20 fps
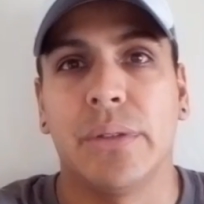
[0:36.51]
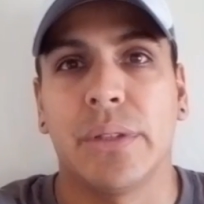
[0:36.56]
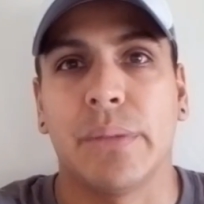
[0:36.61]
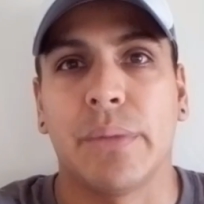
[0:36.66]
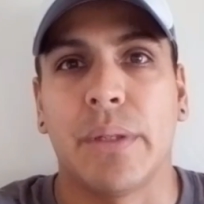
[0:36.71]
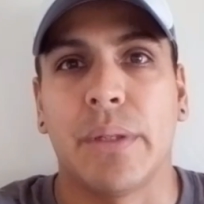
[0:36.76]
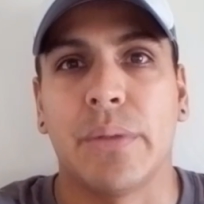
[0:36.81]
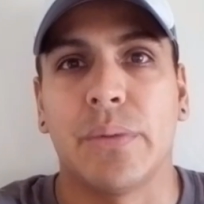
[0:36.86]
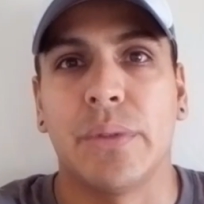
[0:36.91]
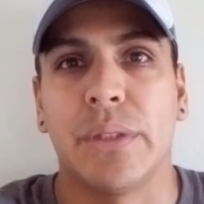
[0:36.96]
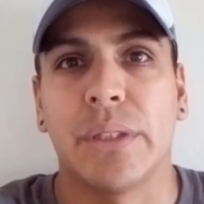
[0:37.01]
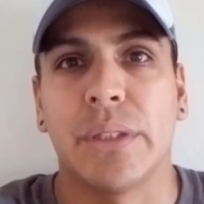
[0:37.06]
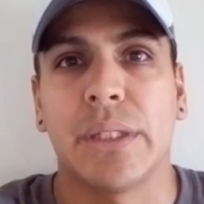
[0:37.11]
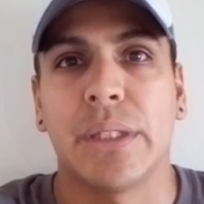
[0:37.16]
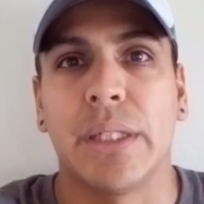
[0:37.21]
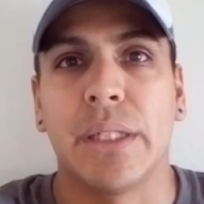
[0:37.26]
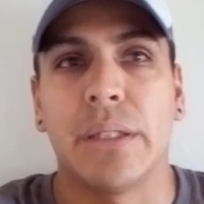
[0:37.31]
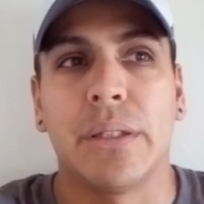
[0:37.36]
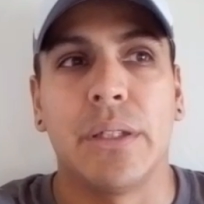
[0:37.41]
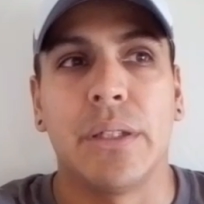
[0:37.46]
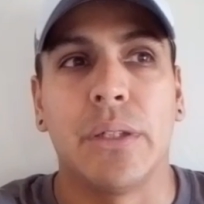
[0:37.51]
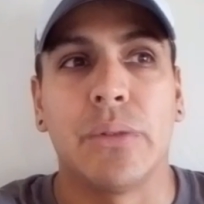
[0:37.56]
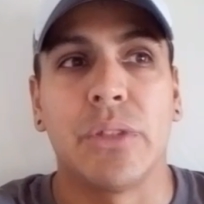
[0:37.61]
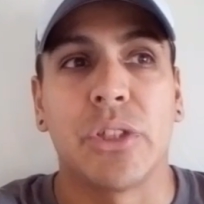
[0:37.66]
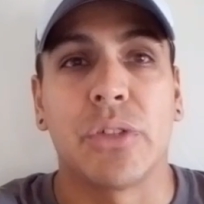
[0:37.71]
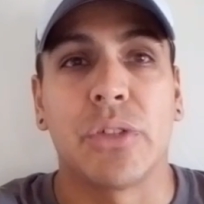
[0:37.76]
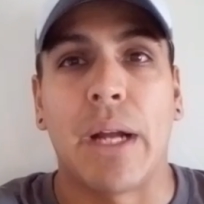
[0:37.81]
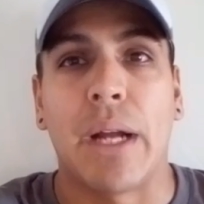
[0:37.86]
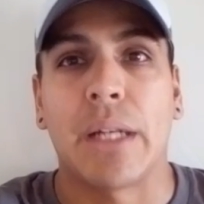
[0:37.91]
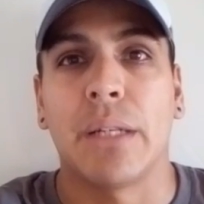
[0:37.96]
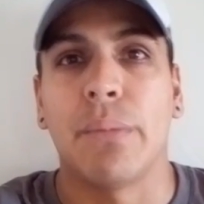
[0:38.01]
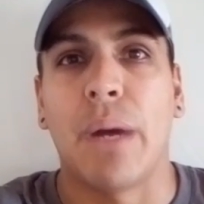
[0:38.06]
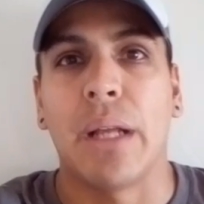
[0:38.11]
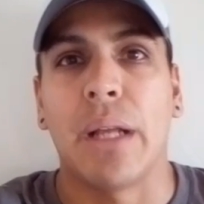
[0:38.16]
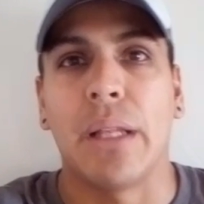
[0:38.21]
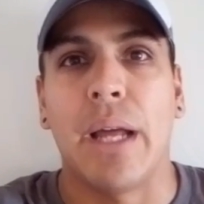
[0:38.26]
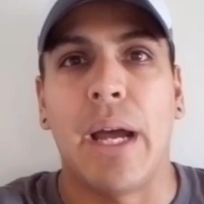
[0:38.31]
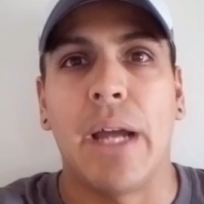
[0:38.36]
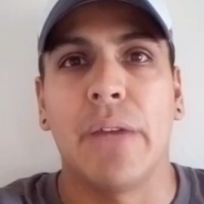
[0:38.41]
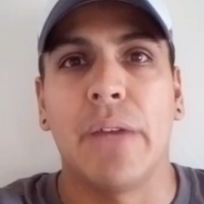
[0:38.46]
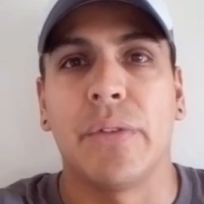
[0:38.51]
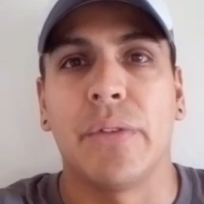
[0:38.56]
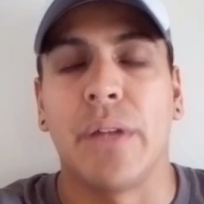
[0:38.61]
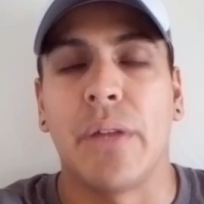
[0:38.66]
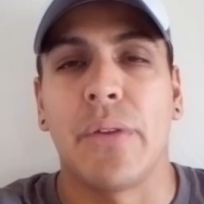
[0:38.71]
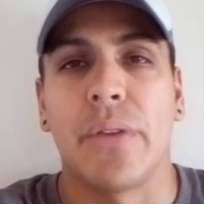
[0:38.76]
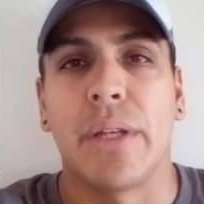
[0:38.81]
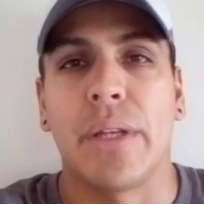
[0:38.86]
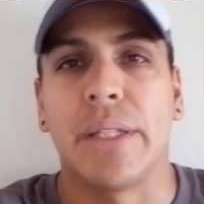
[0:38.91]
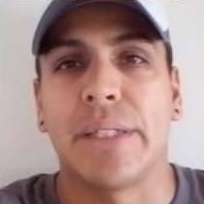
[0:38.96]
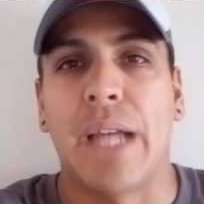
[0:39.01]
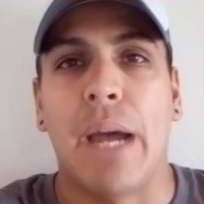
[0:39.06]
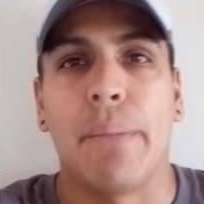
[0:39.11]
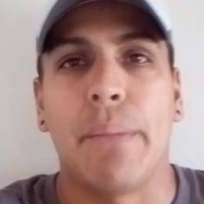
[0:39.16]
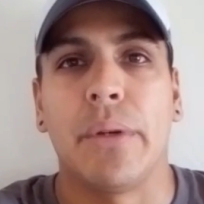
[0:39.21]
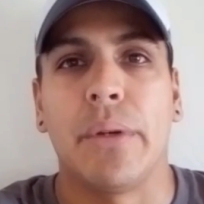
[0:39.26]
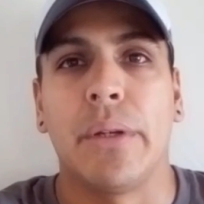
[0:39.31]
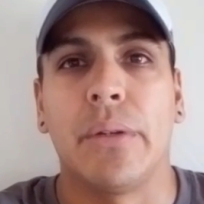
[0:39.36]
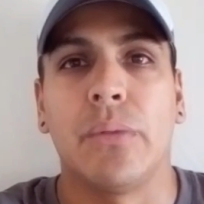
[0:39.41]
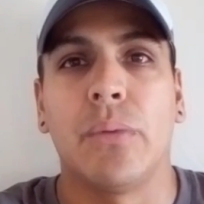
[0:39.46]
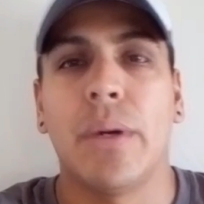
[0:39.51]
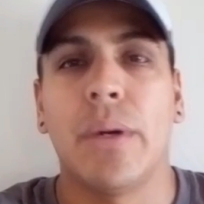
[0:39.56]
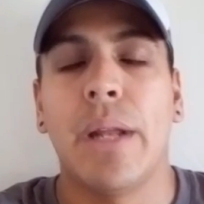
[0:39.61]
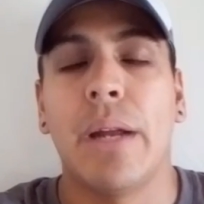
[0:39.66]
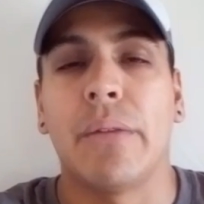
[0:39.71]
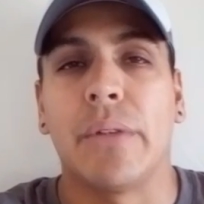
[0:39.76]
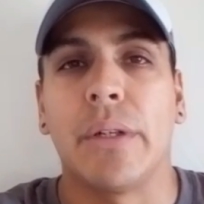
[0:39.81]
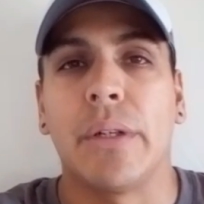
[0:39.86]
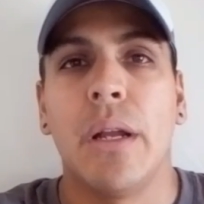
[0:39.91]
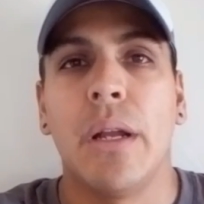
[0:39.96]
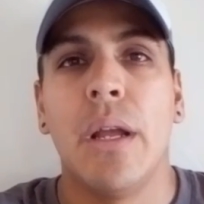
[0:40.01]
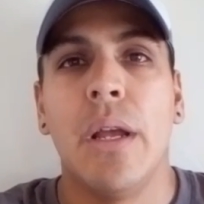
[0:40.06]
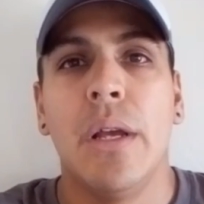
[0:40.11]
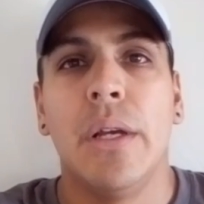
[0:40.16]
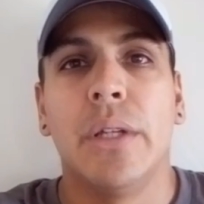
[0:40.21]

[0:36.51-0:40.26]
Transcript: Sometimes we just get, distracted by life and other things happen, whatever.